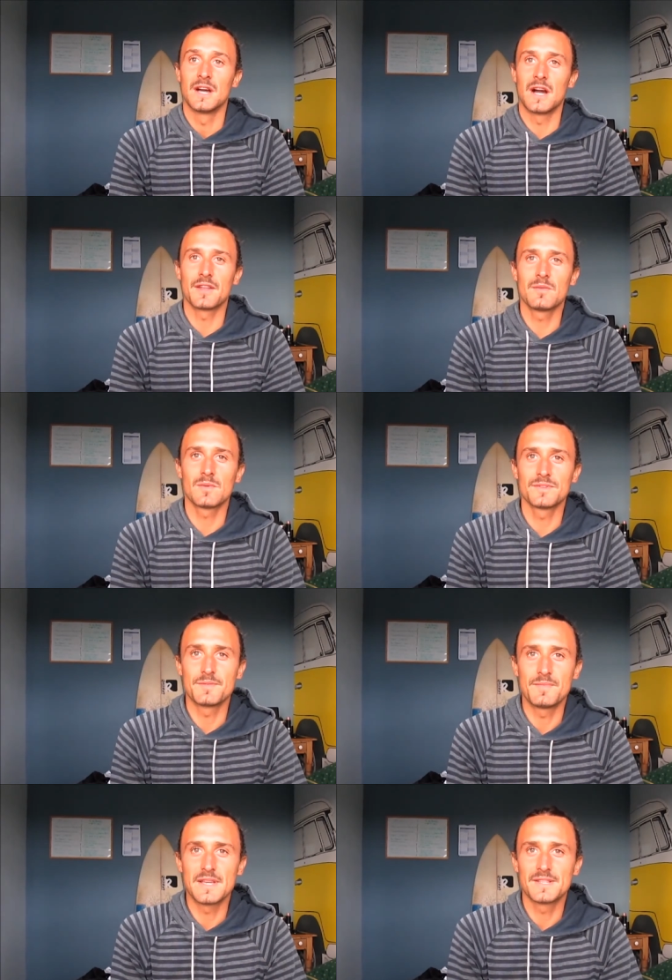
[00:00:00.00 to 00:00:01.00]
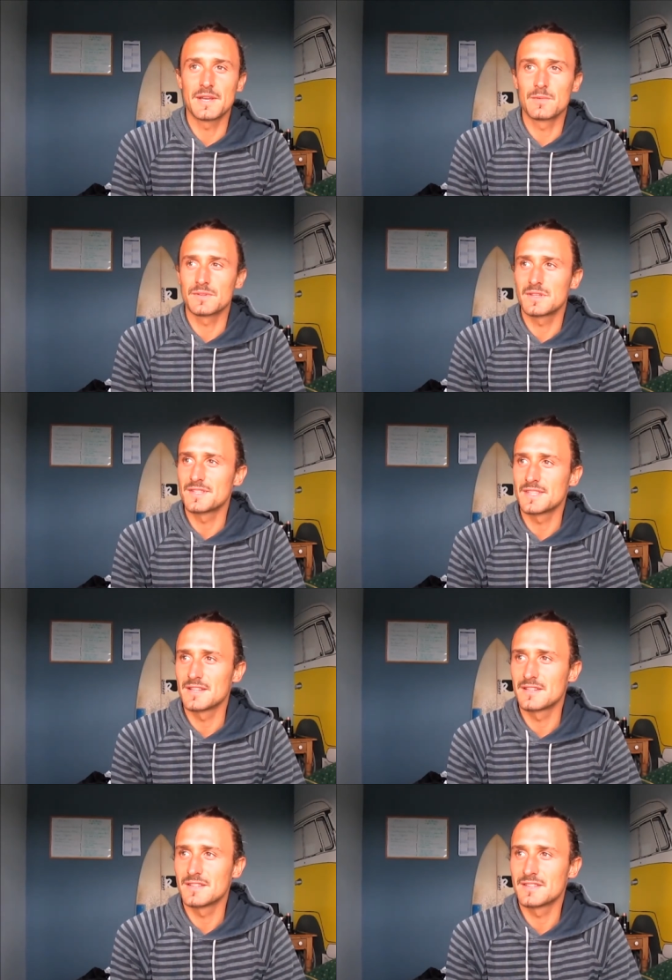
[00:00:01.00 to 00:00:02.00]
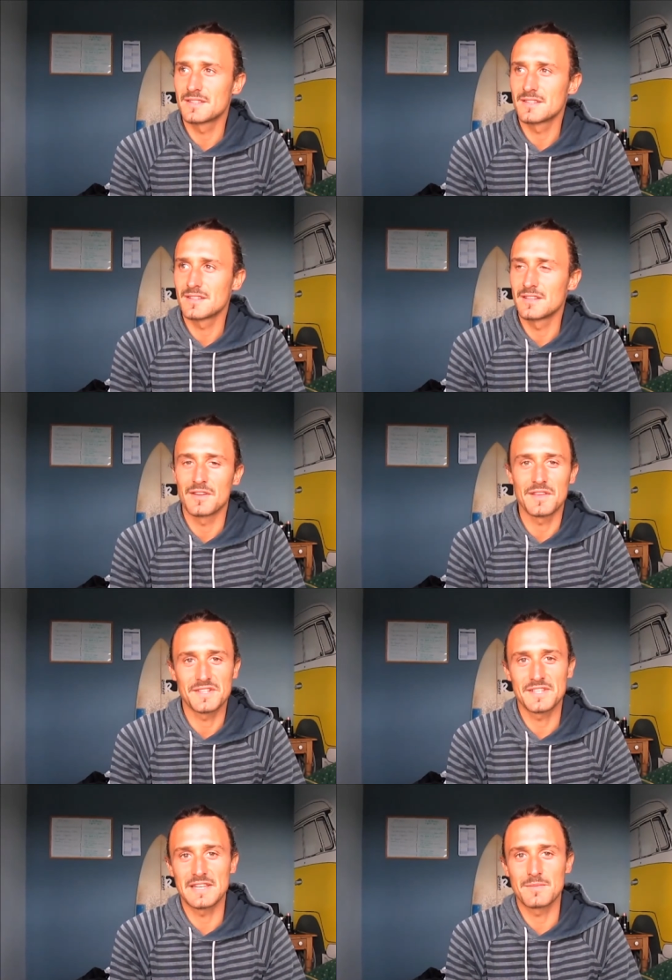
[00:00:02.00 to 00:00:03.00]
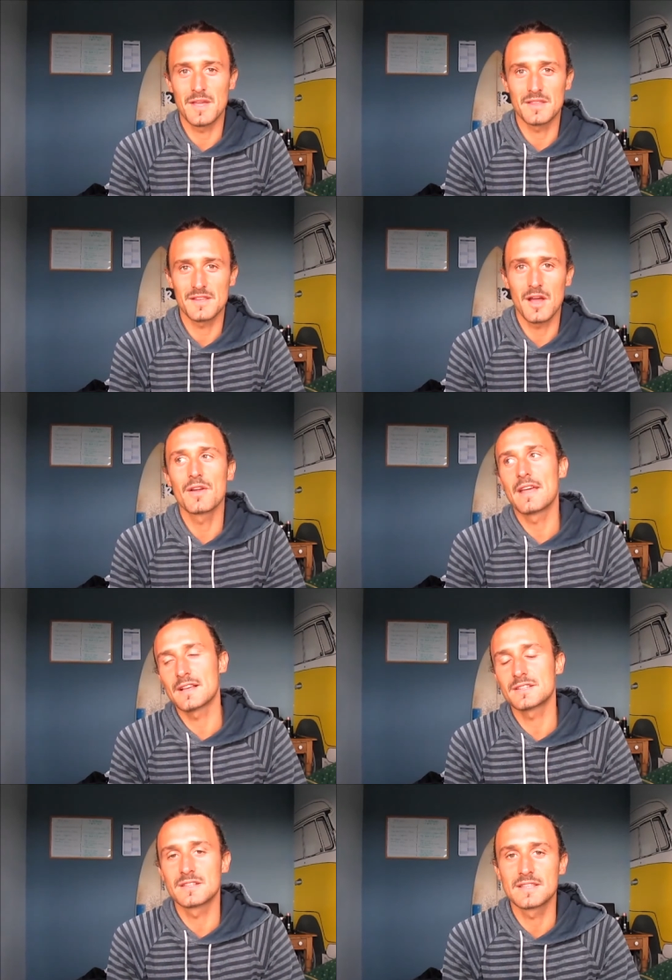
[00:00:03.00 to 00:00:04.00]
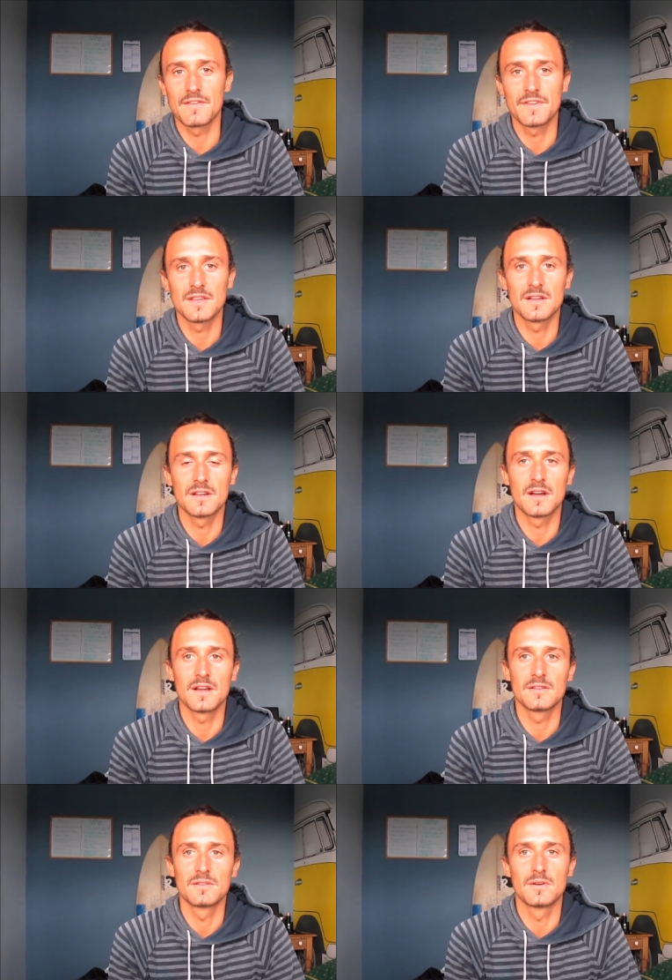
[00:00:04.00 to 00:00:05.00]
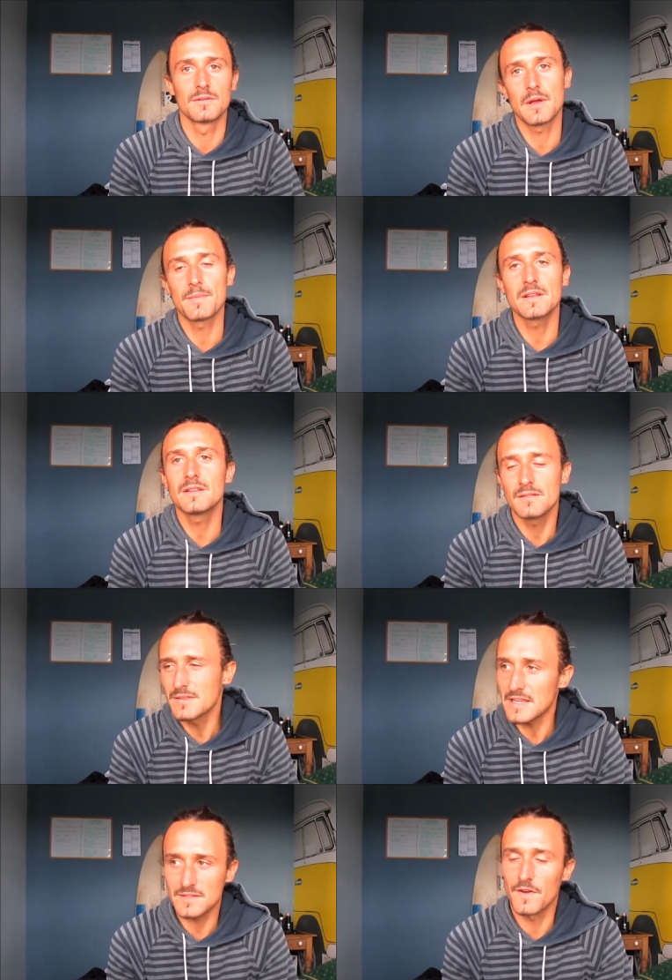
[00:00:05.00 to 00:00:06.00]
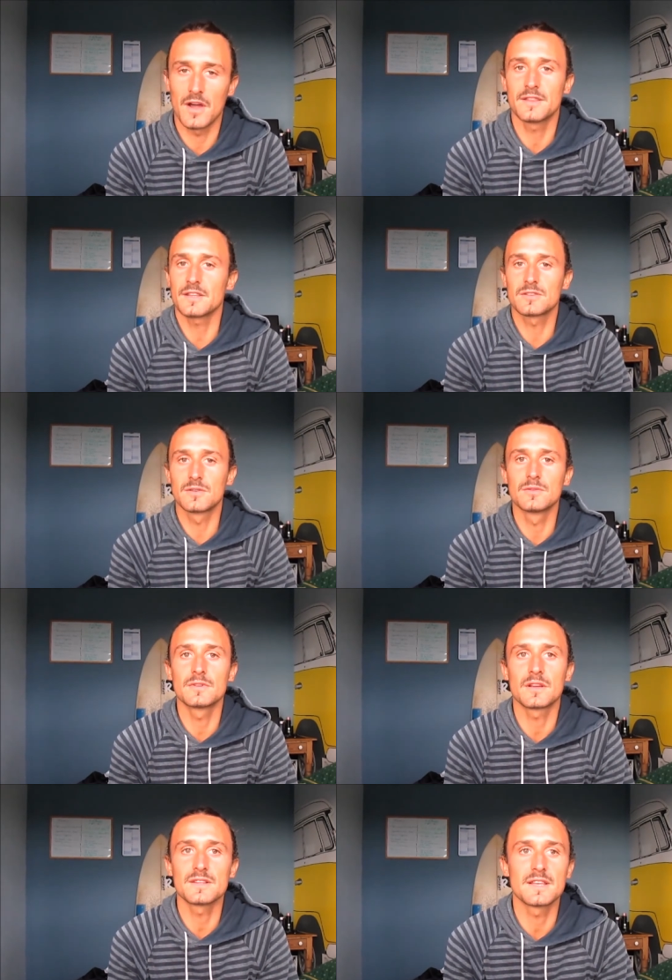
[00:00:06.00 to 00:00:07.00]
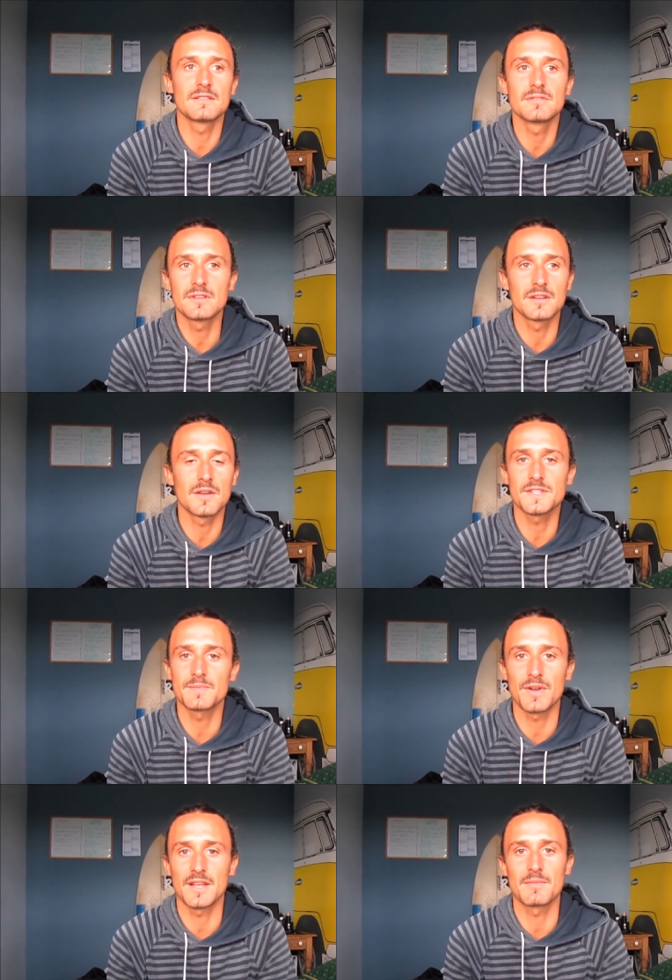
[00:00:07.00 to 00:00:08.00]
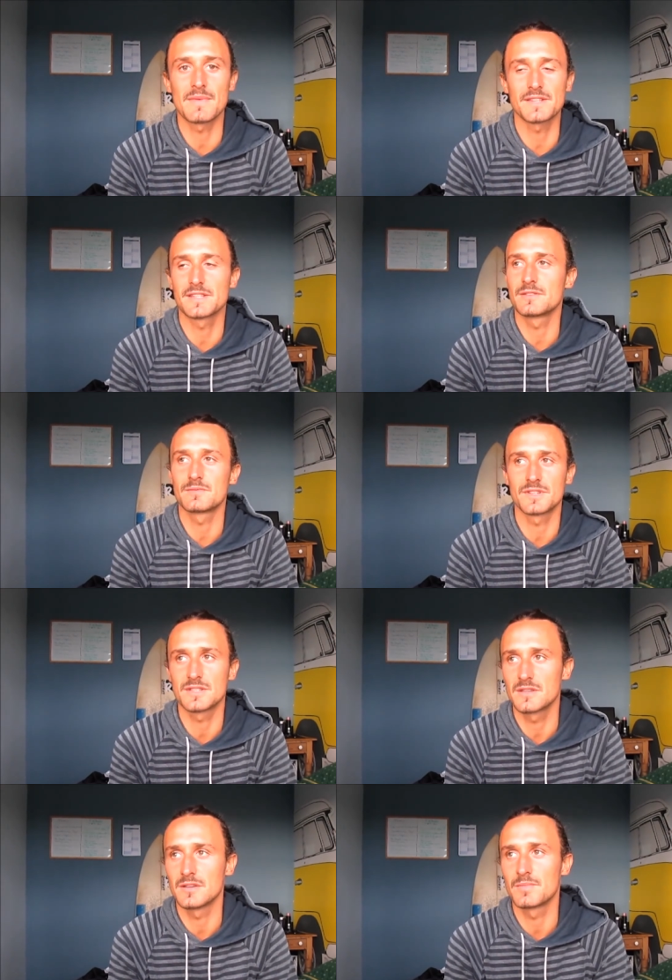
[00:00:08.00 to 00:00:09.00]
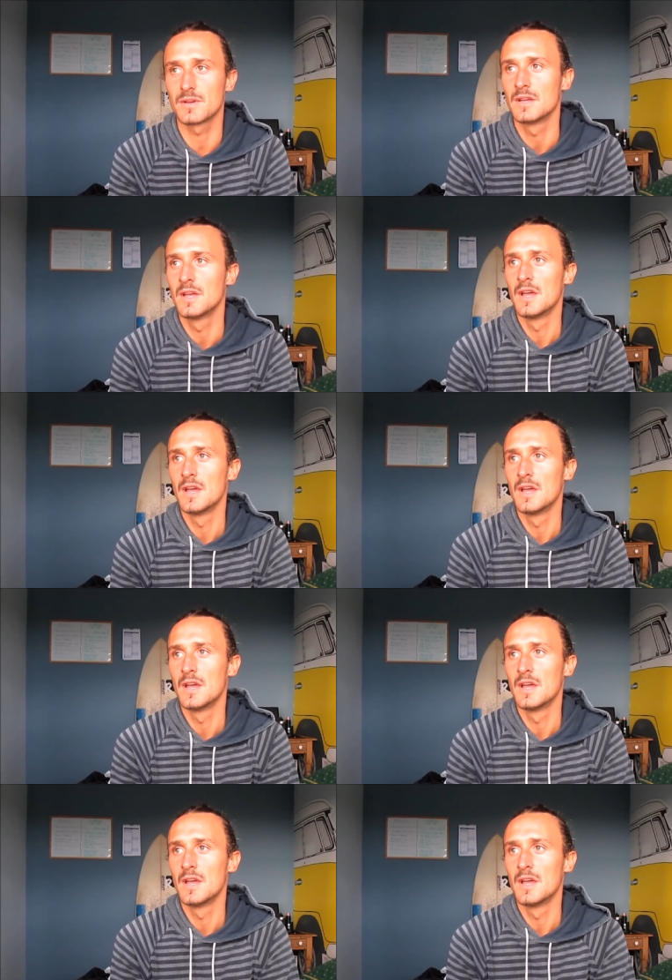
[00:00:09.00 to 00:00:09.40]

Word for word: I don't want to be someone considered as, you know, they see me and they say, oh yeah, that's just that vegan guy. Or, I mean, that's fine, that's cool, you know, because then, you know, it's spreading a message, which is good, but